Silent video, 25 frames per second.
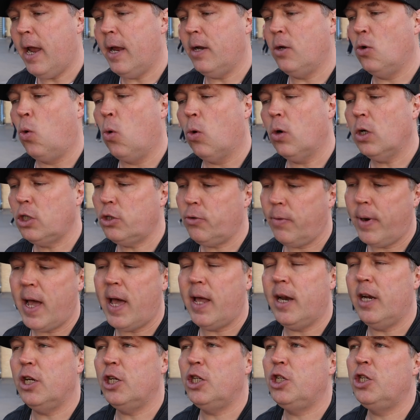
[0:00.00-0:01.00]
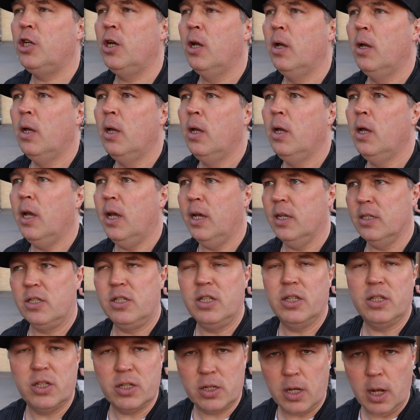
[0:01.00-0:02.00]
and horseradish is
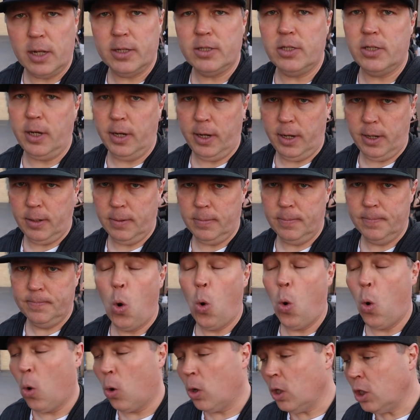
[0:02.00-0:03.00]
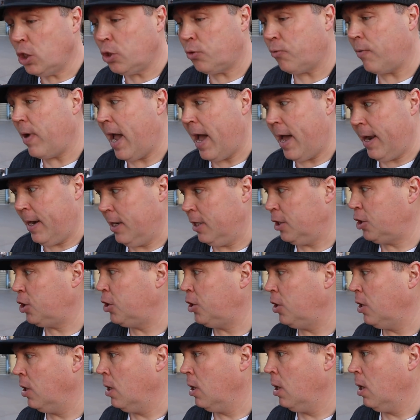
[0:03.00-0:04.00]
disgusting.
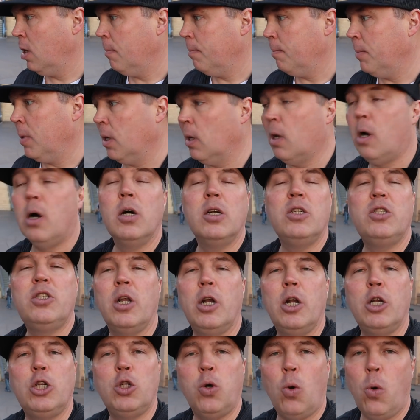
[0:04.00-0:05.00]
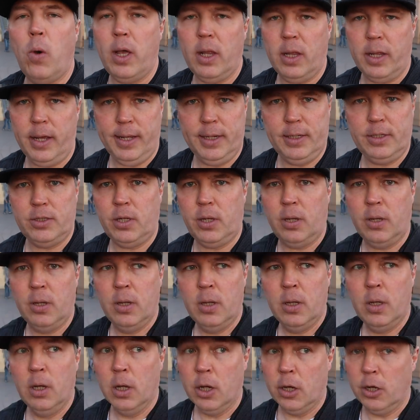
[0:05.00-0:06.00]
Horseradish belongs in a toilet,
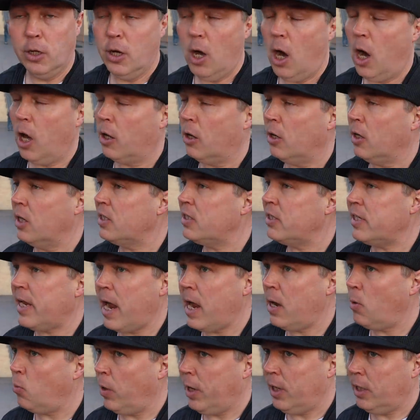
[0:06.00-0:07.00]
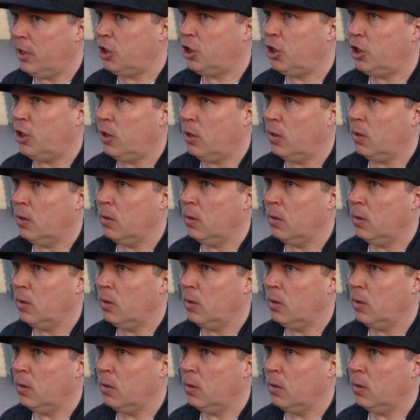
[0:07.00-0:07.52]
not on a sandwich.